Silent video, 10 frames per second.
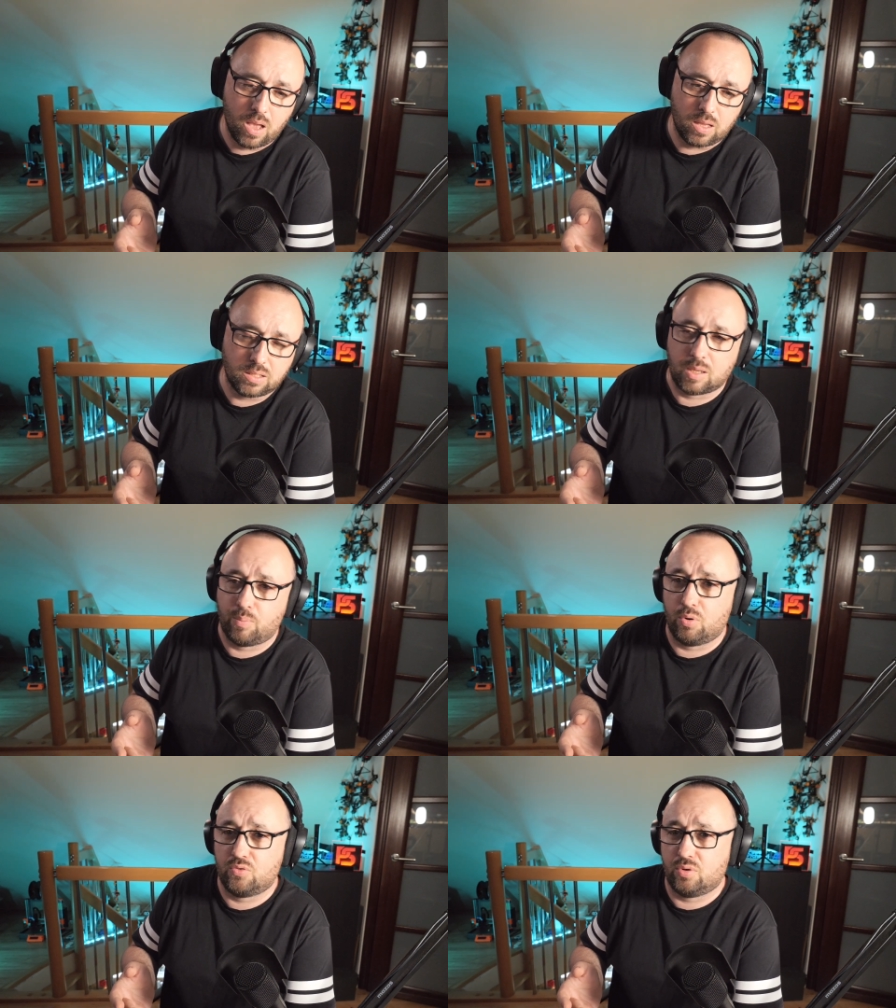uh,
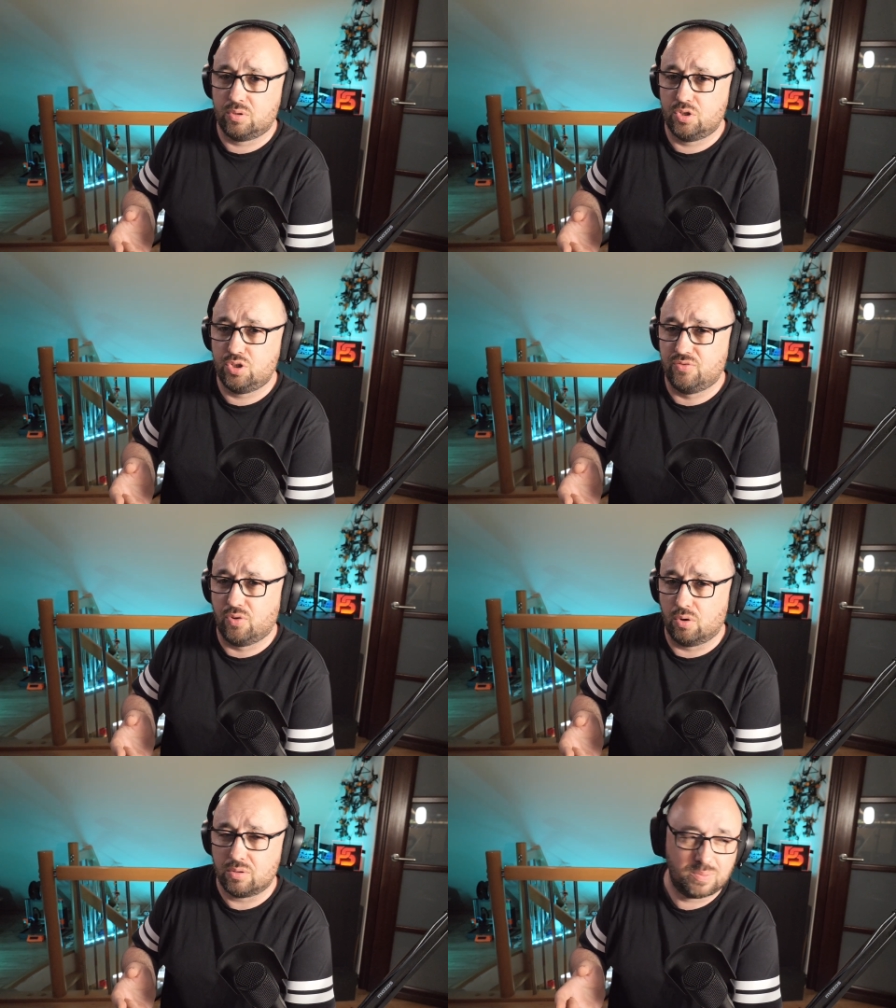support for the
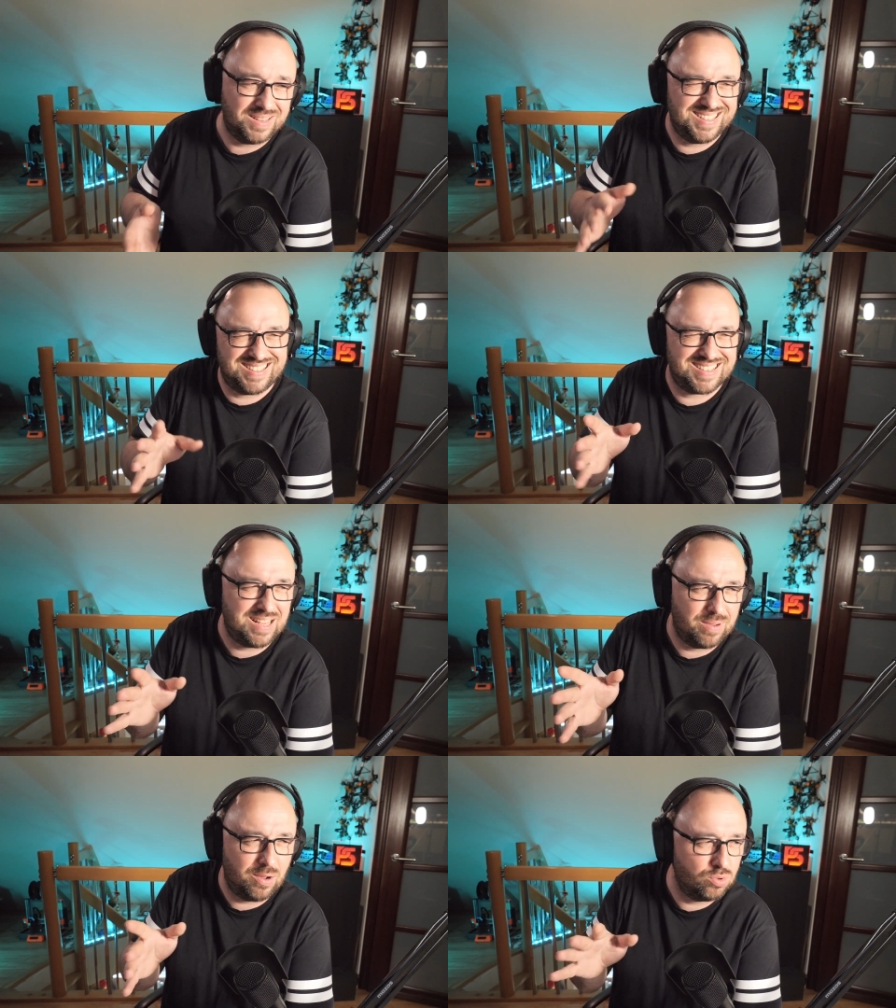G4s, but this is
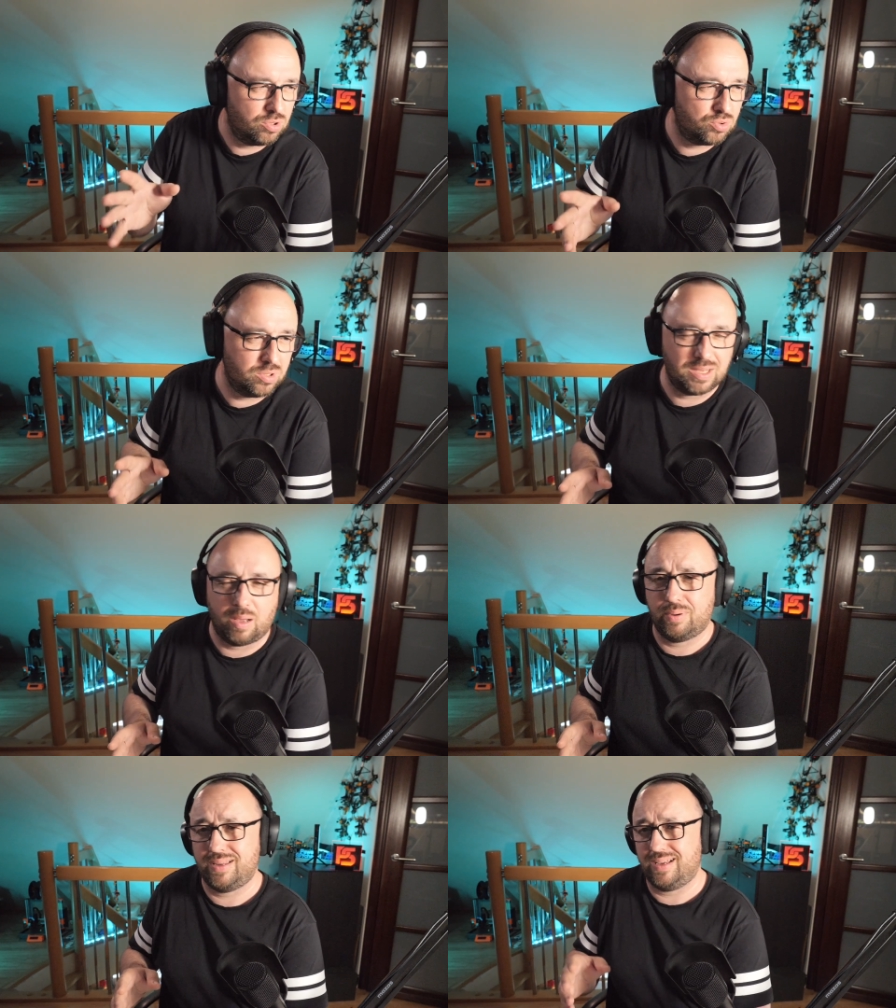somehow not really
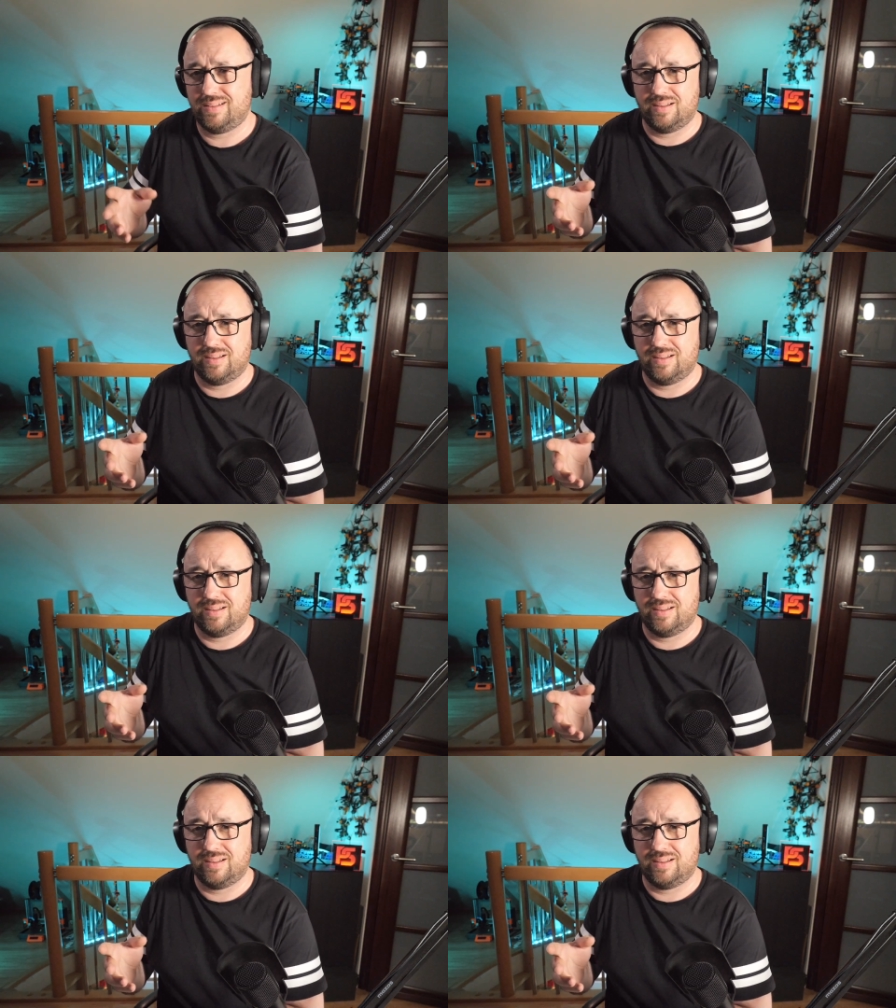happening.